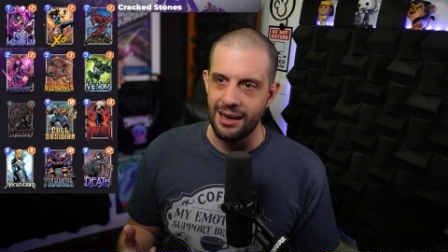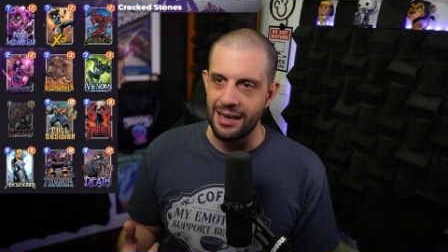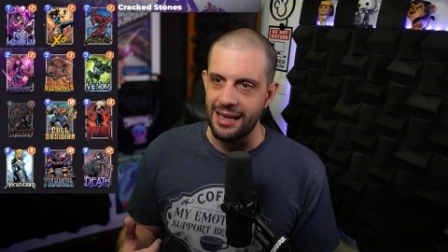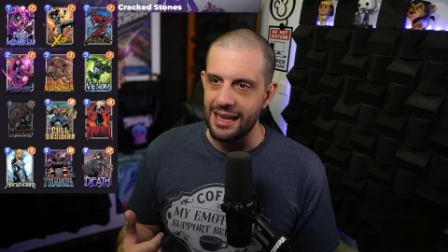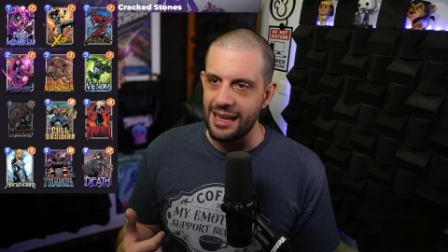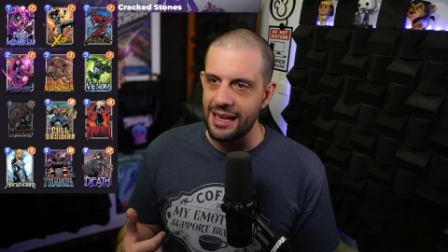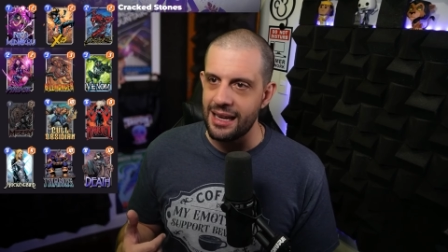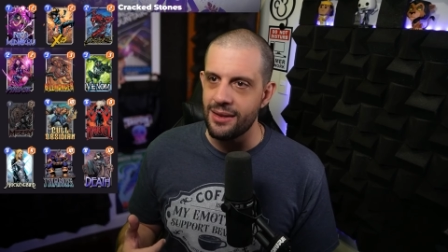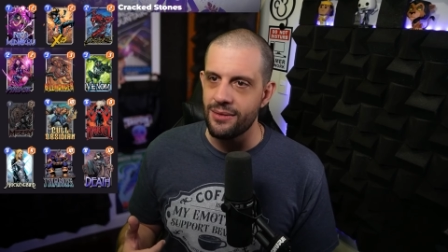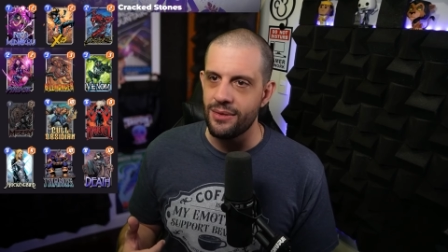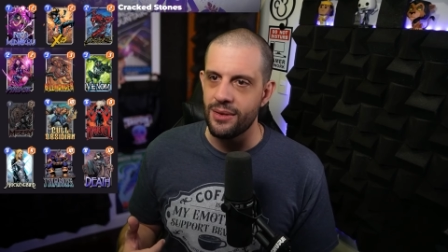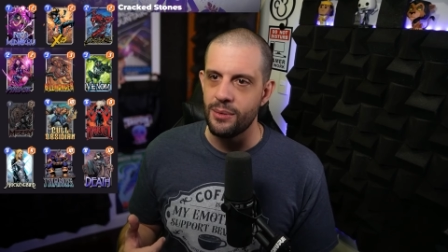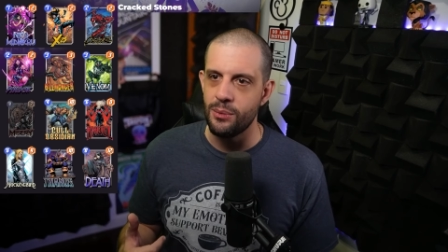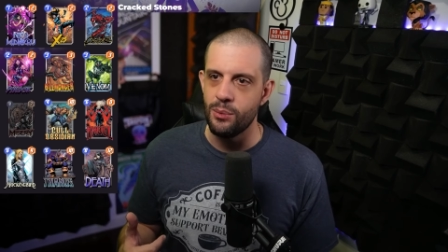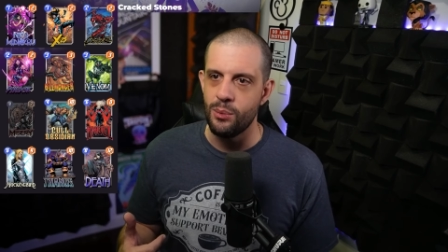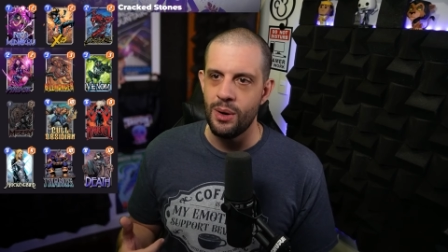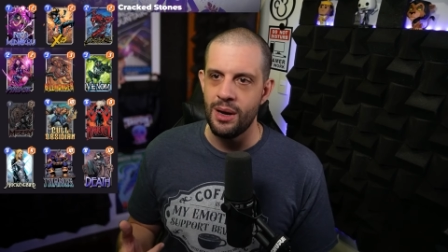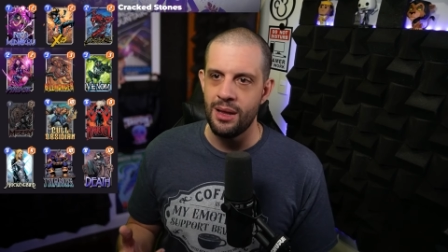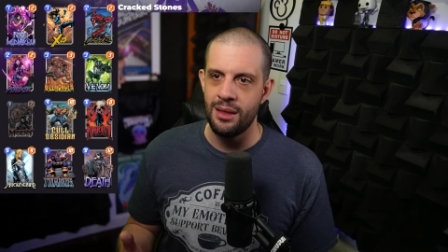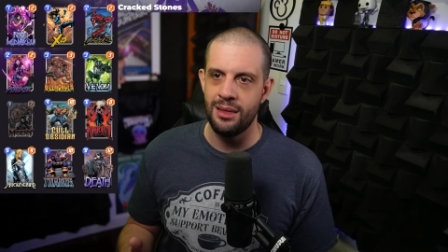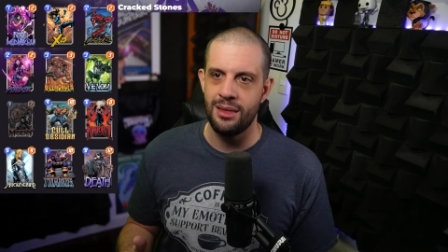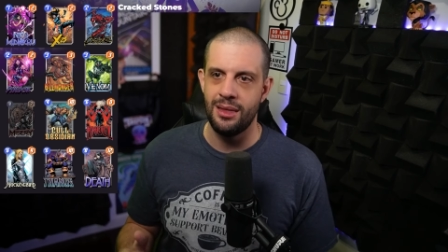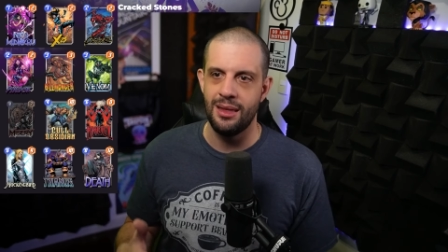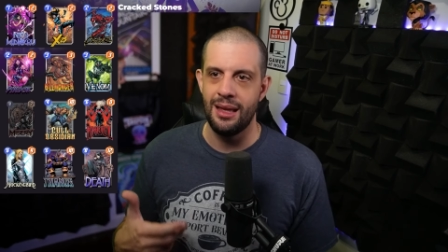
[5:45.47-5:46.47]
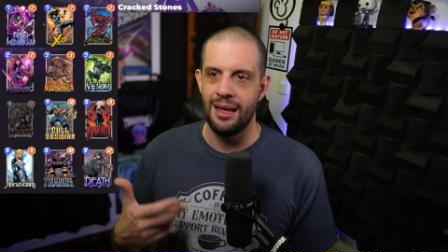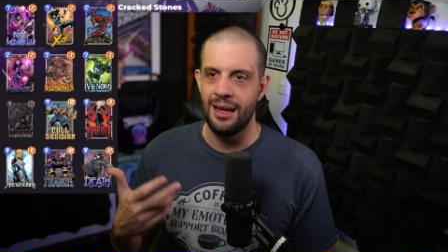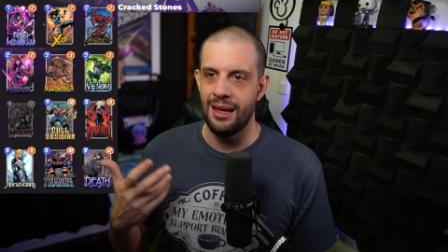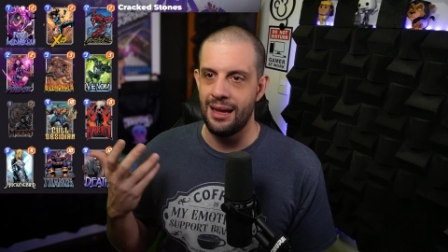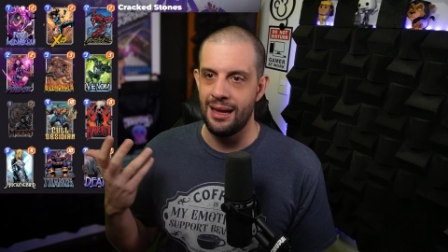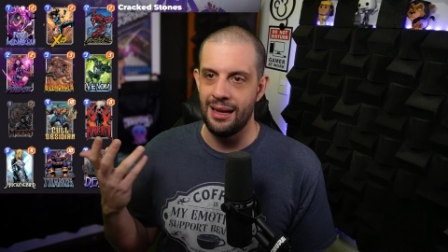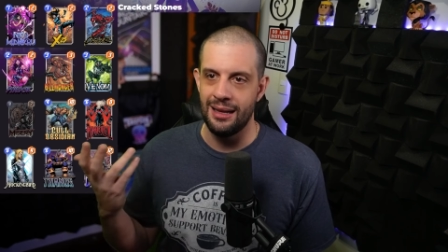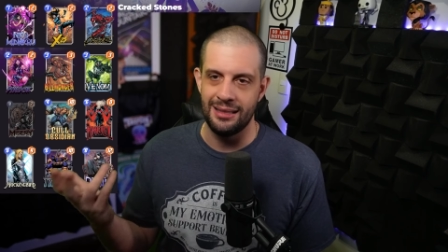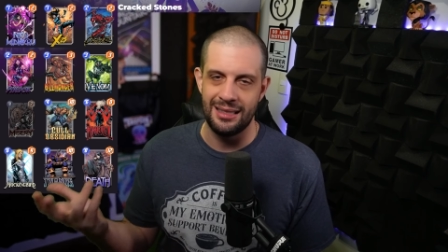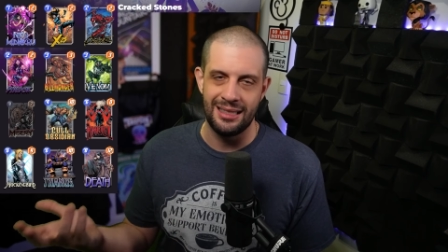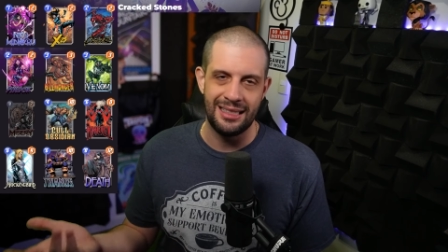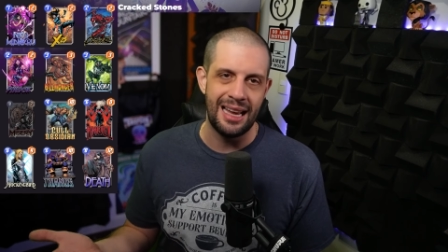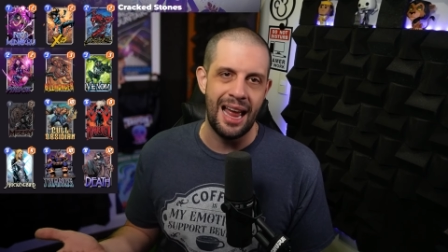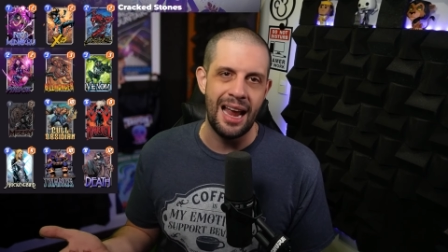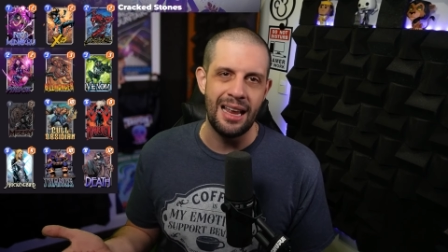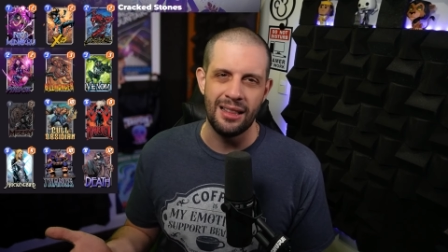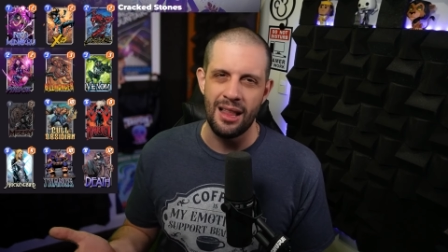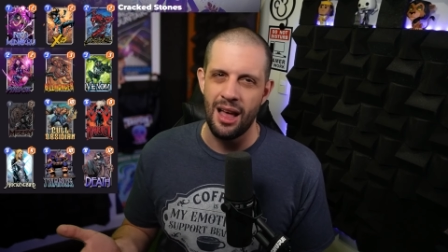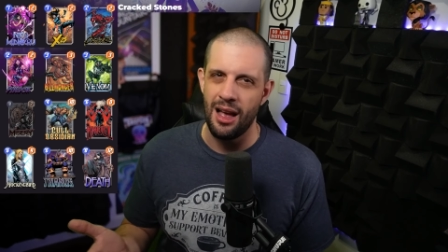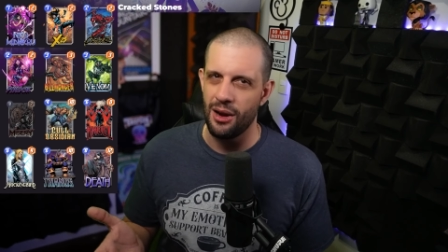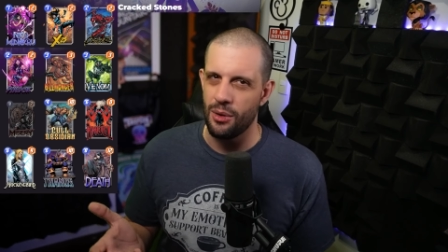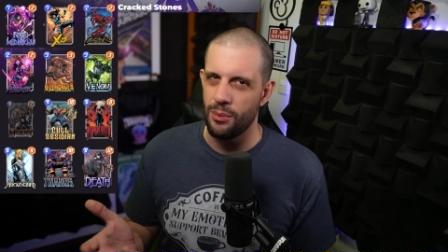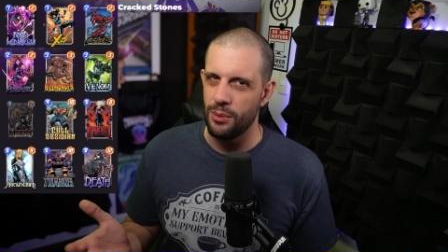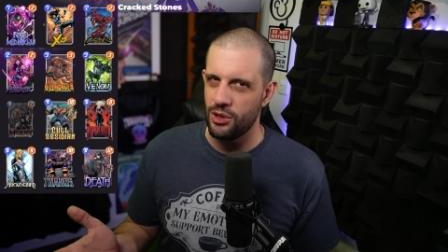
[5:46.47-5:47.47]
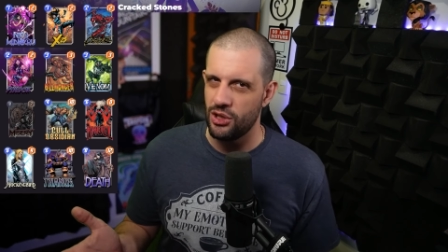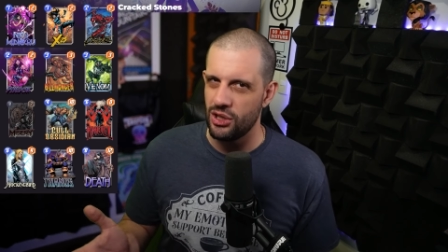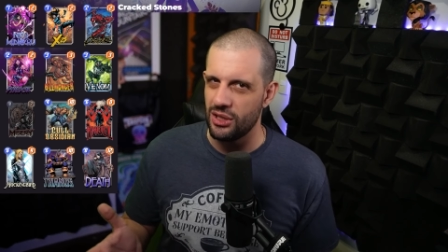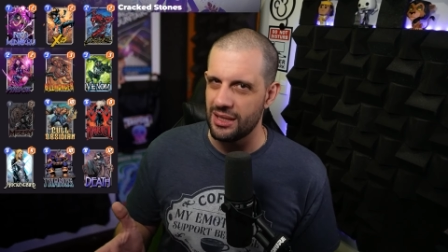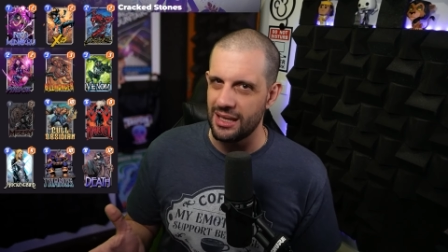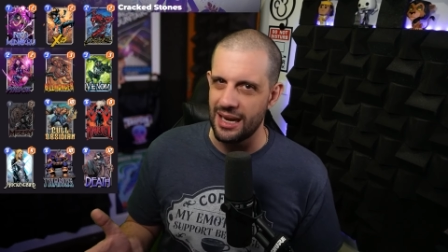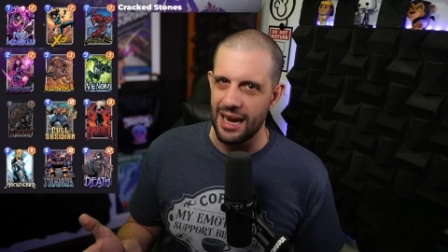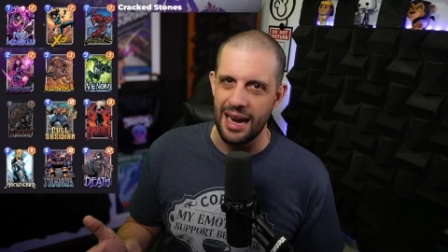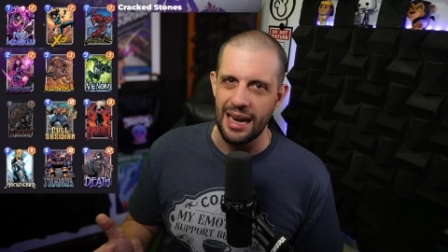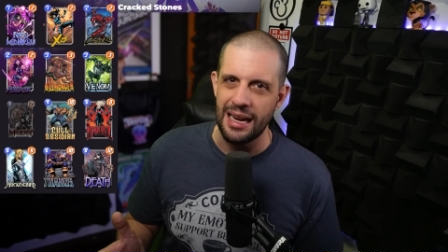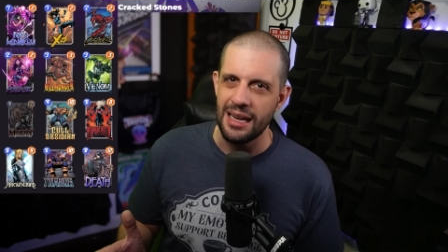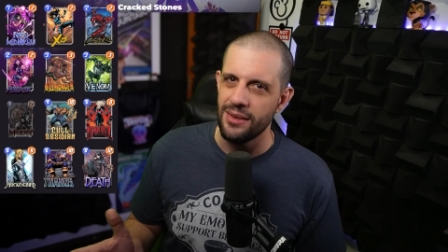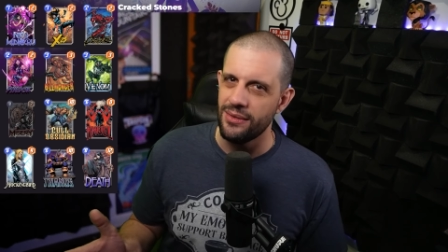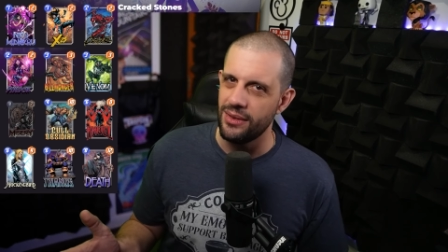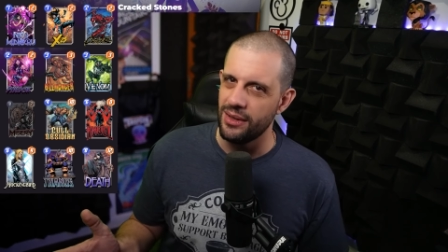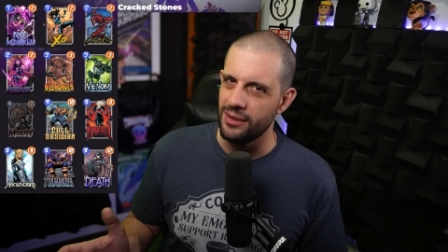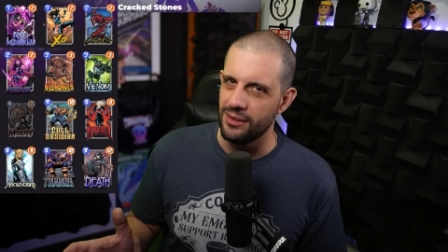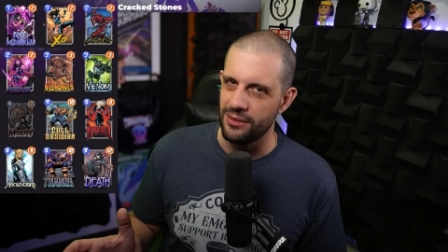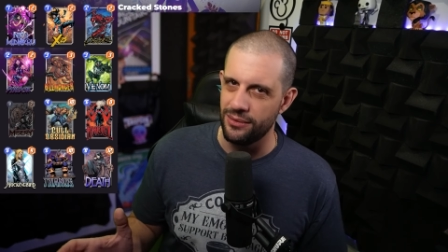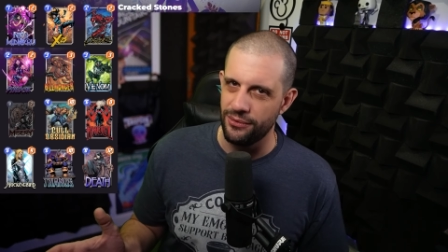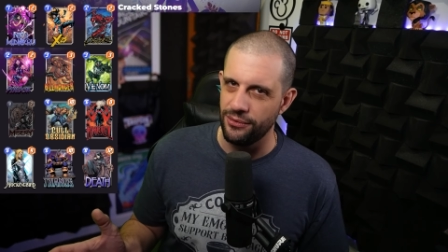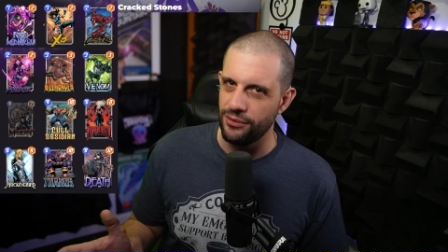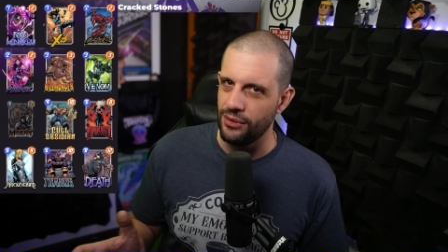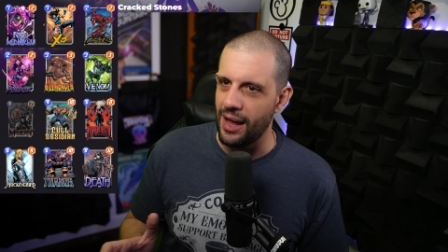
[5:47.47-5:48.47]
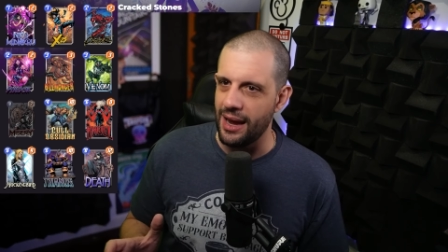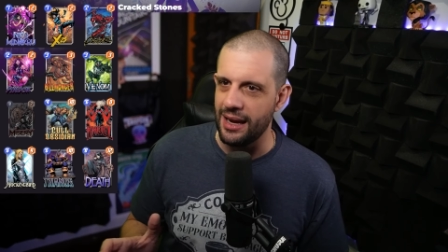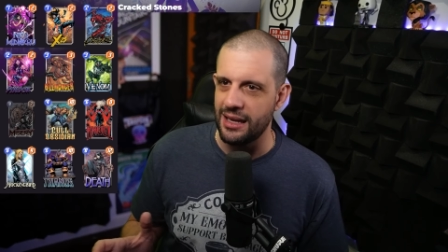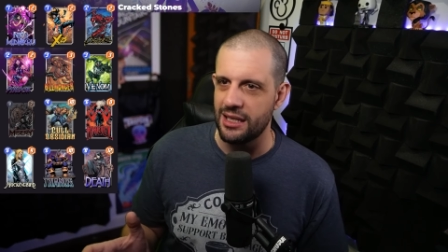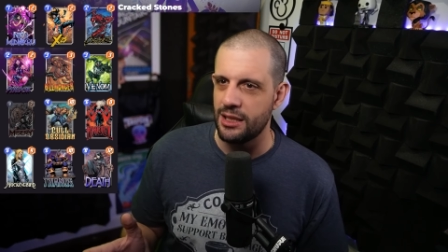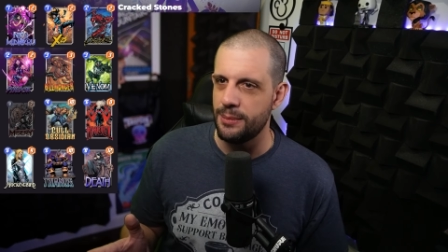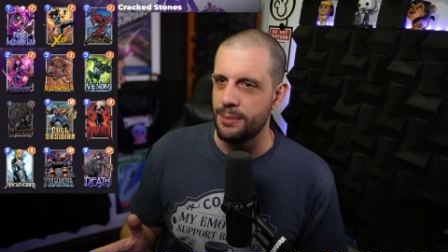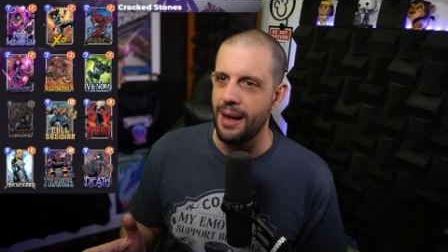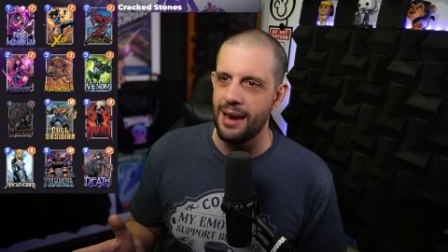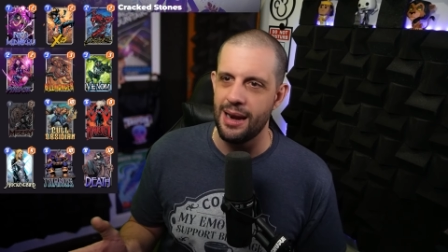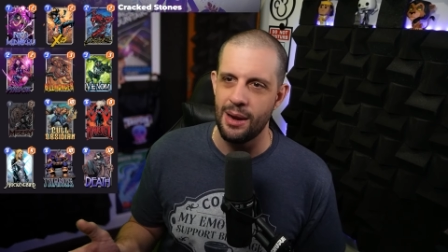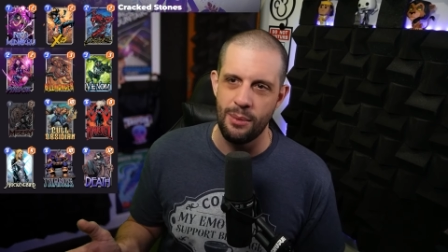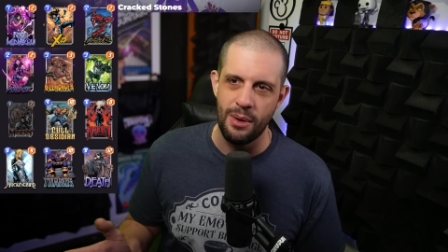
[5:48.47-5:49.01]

and even with uh, Psylocke, which is kind of a flex spot,